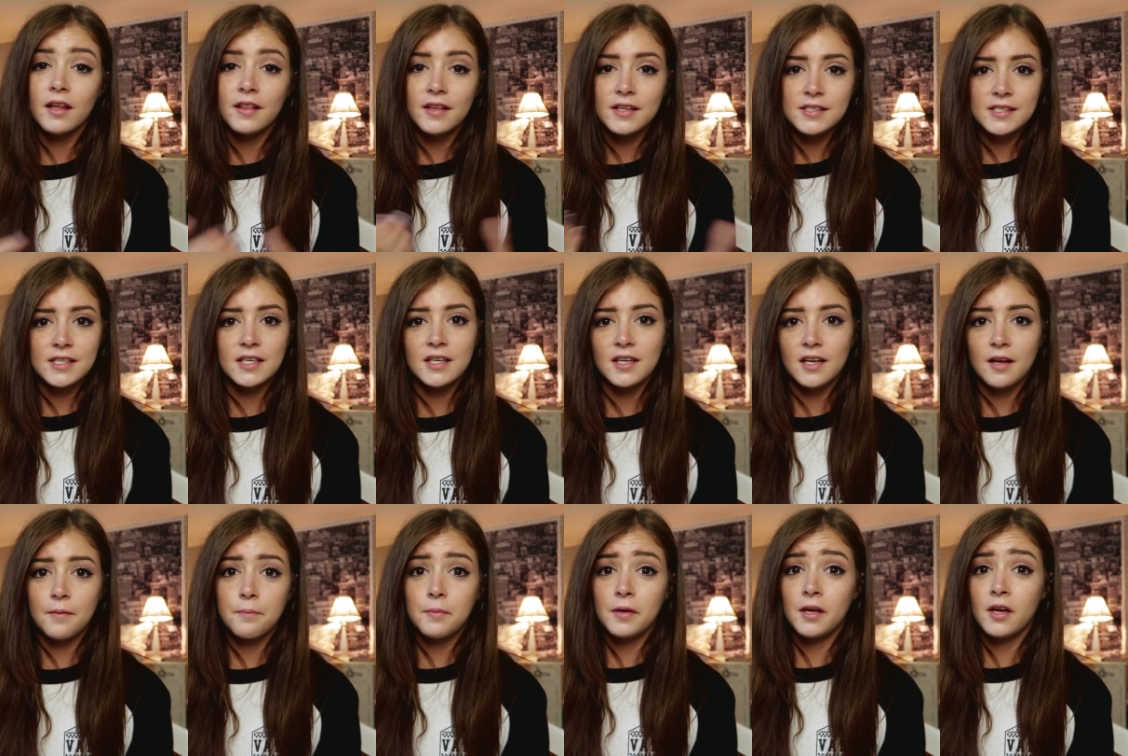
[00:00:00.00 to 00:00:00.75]
and this
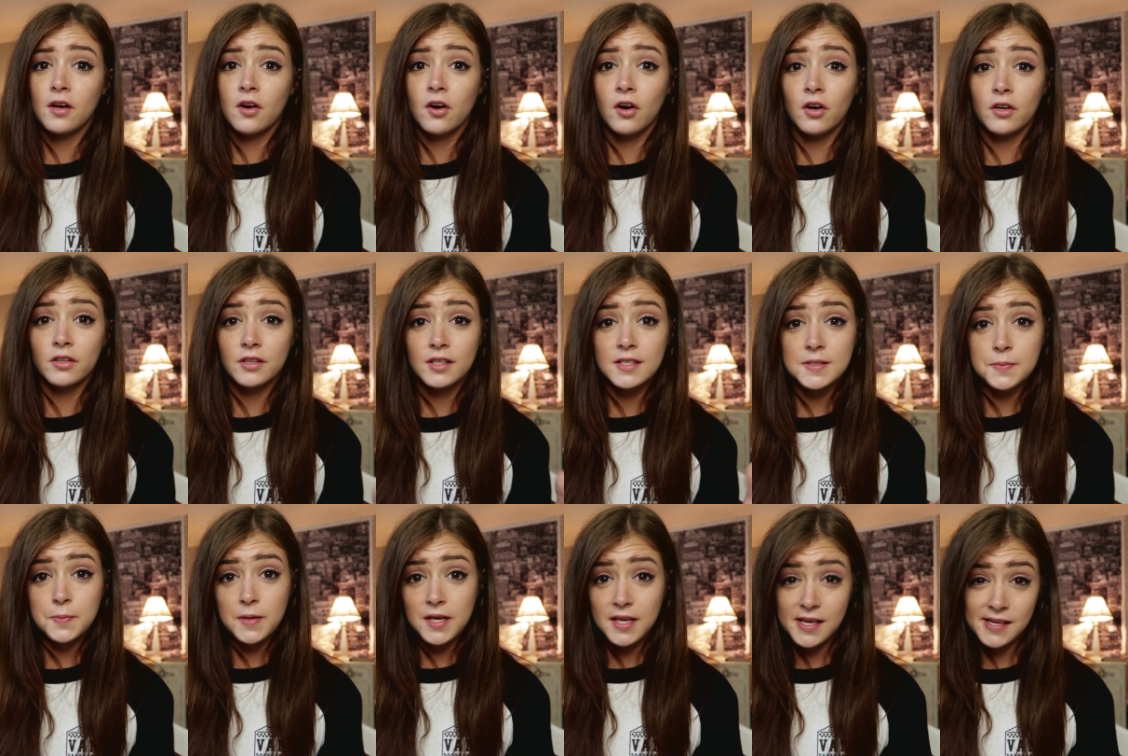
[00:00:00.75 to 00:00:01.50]
ended up being called the
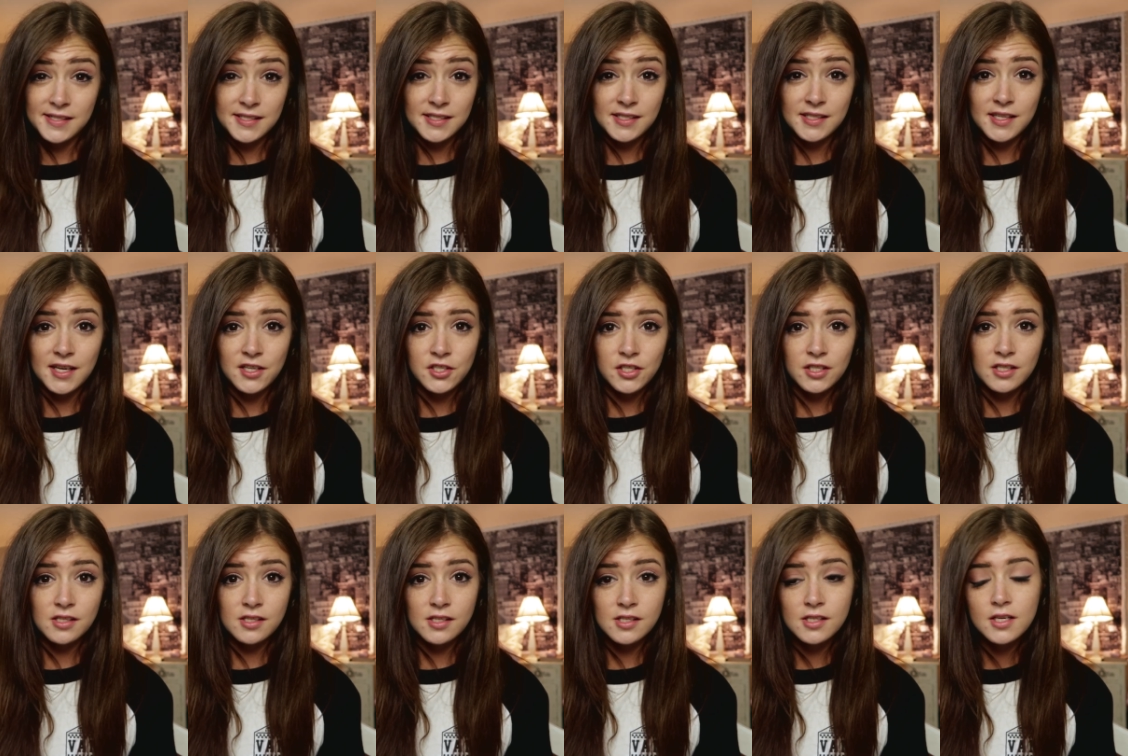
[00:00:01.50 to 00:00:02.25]
Speakeasy
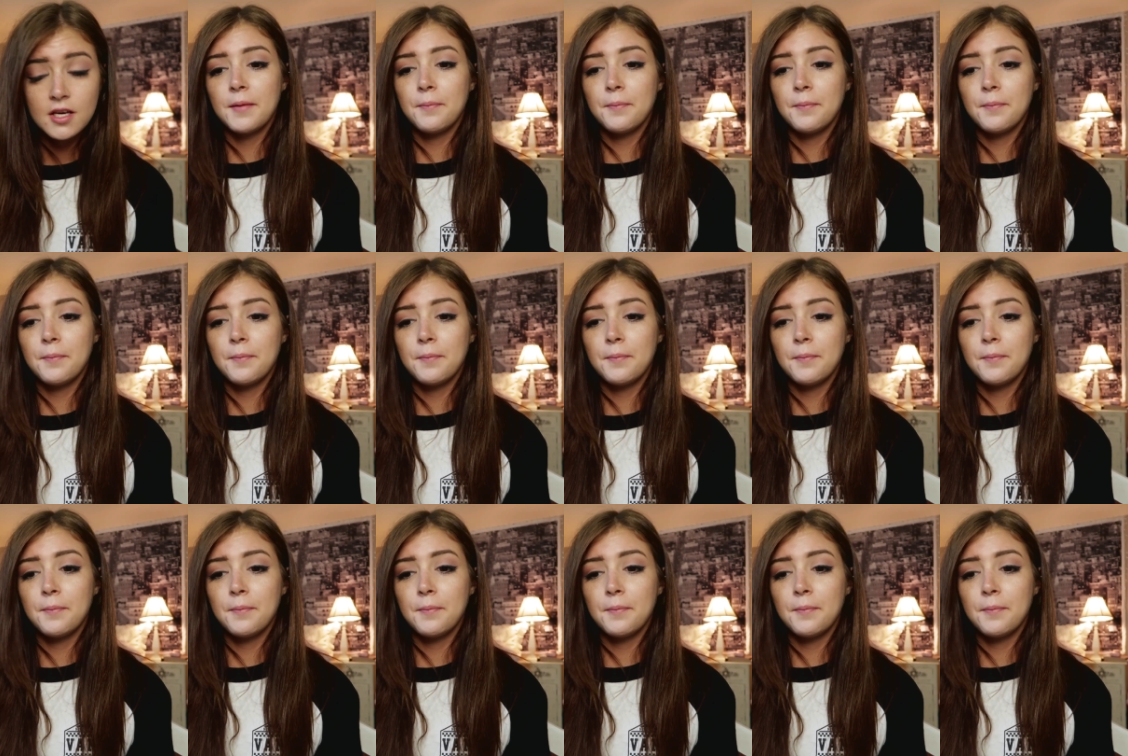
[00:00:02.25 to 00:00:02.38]
Sessions.